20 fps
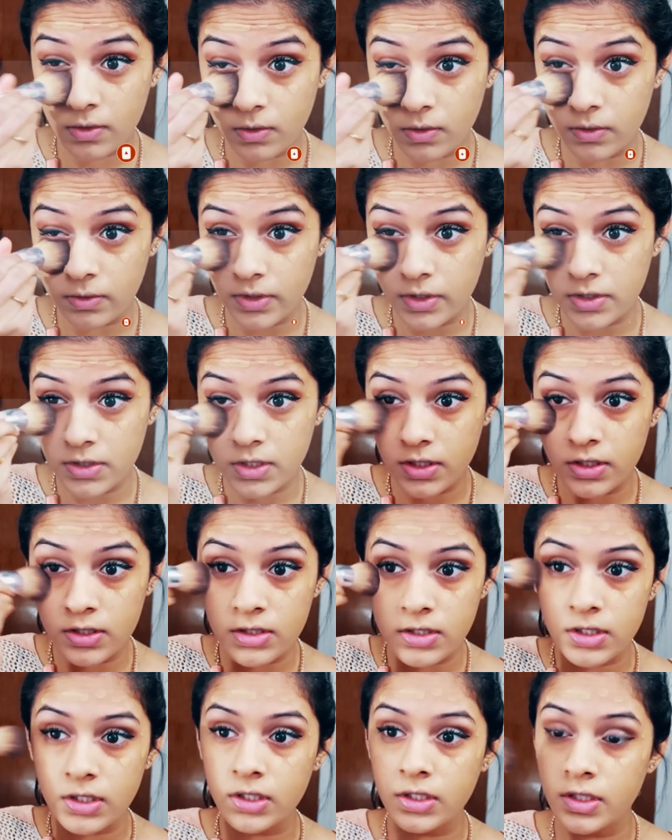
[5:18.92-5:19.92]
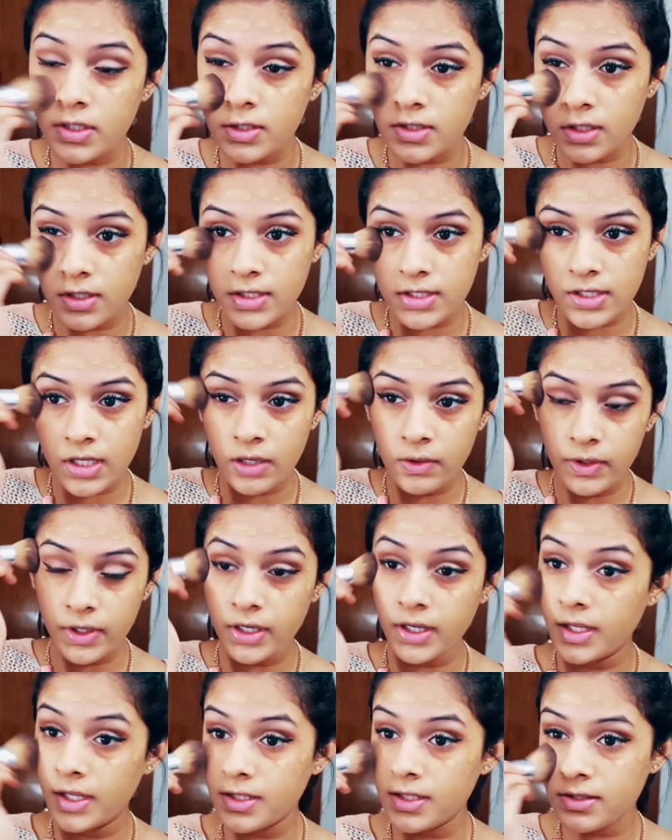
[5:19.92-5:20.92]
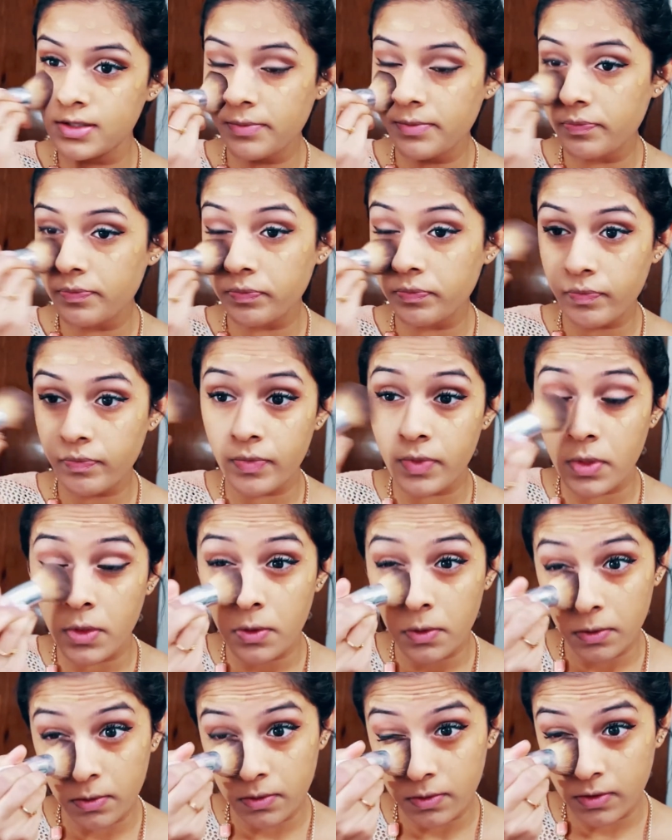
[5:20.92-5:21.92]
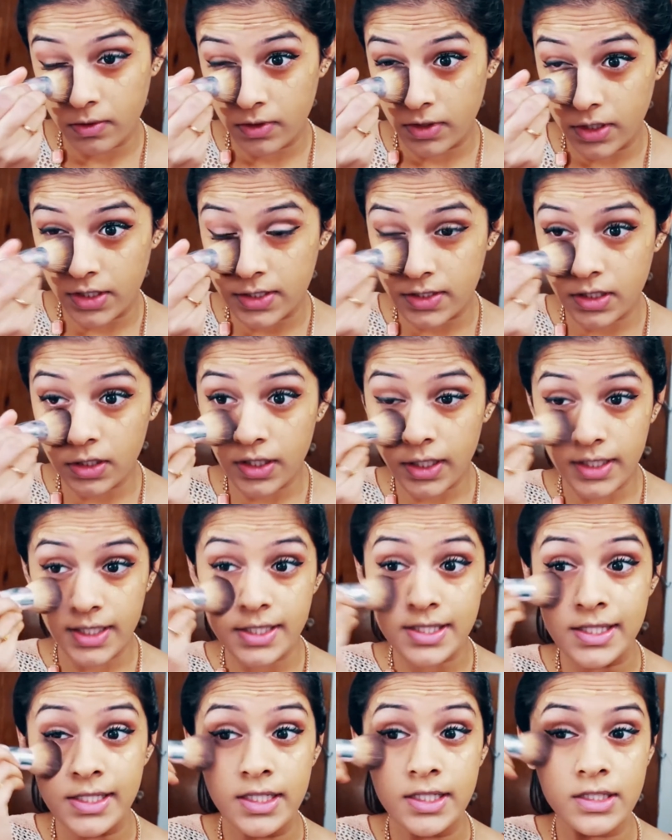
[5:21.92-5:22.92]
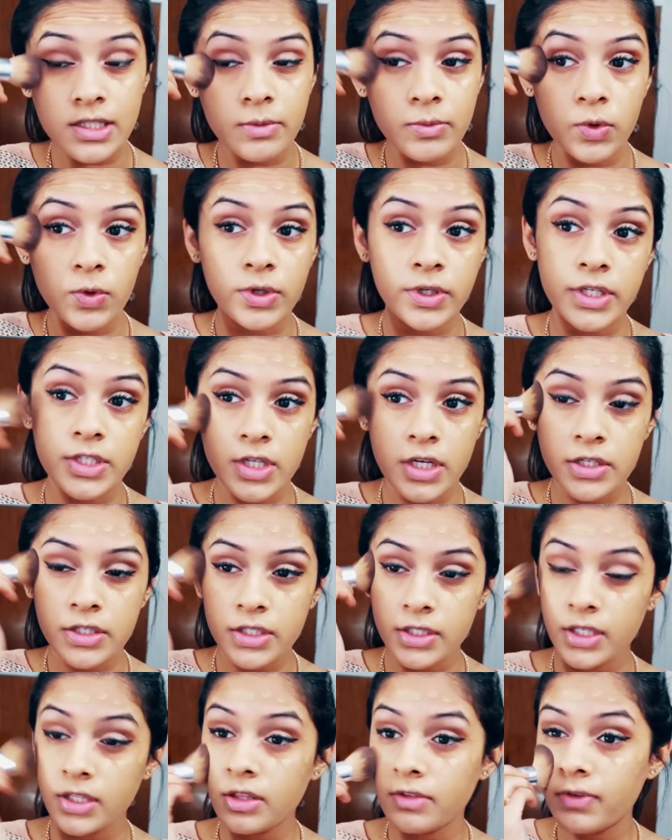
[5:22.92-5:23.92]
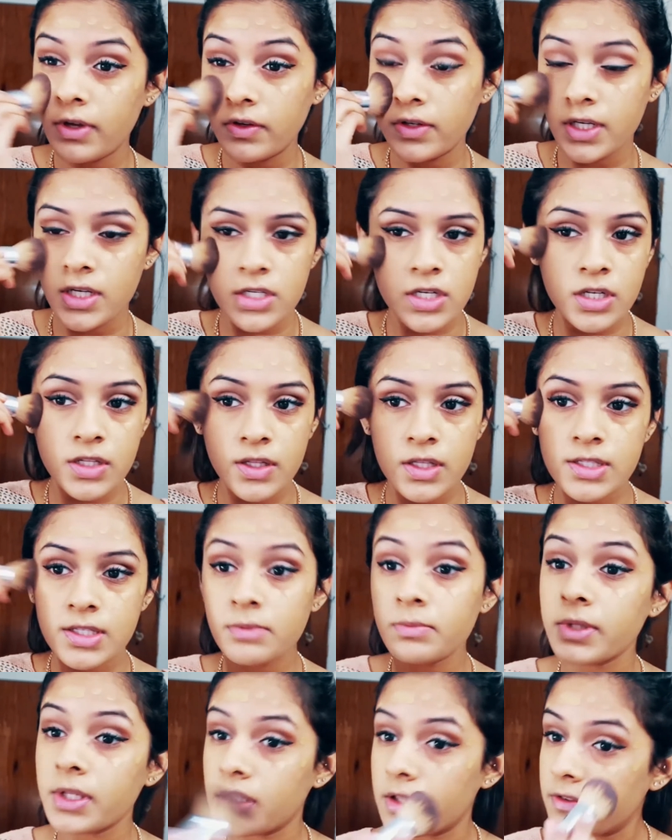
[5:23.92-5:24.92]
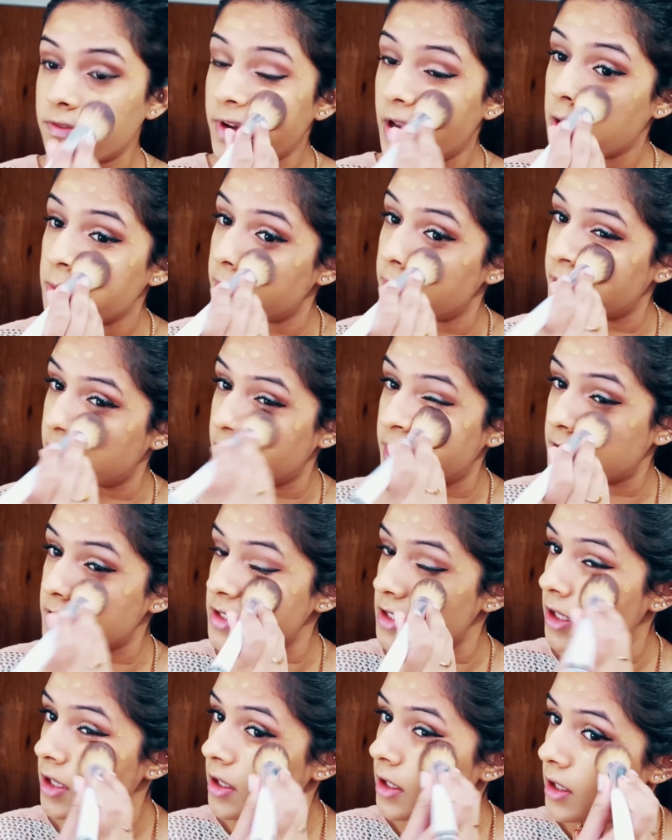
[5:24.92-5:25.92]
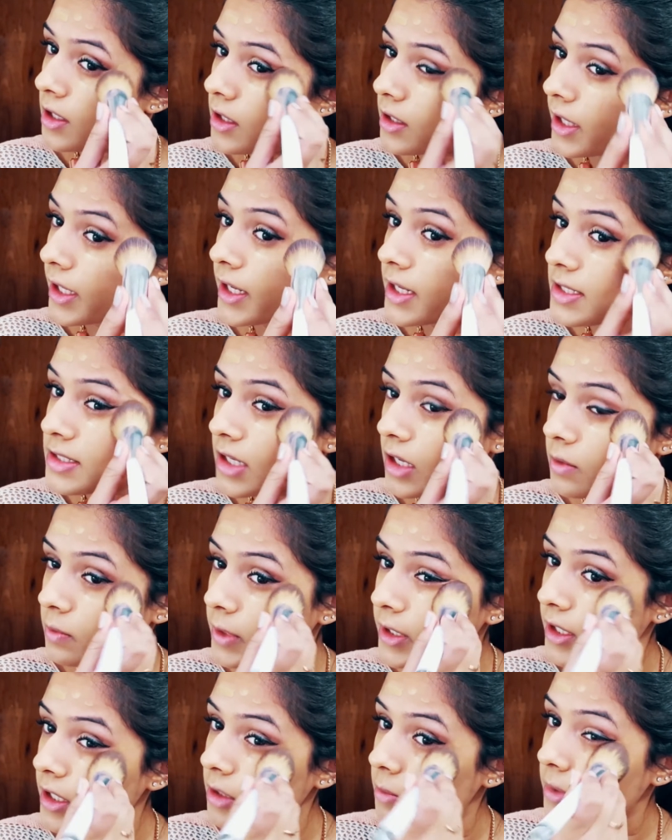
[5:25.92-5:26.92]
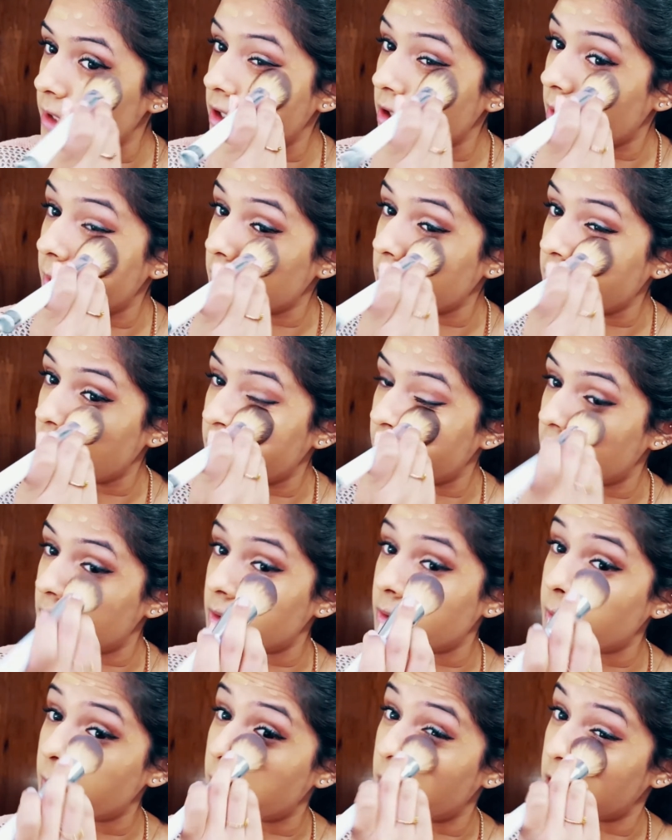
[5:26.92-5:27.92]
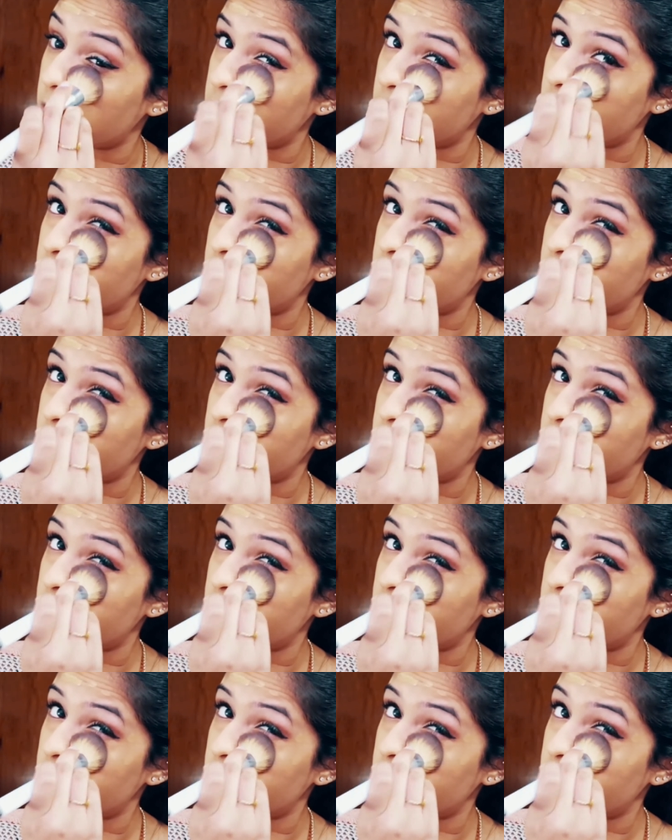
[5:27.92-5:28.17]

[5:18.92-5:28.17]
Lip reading: orange concealer is going to stay where it is. You're still going to see some orange underneath the foundation, and that's completely fine because, like I said, we're going to be going in with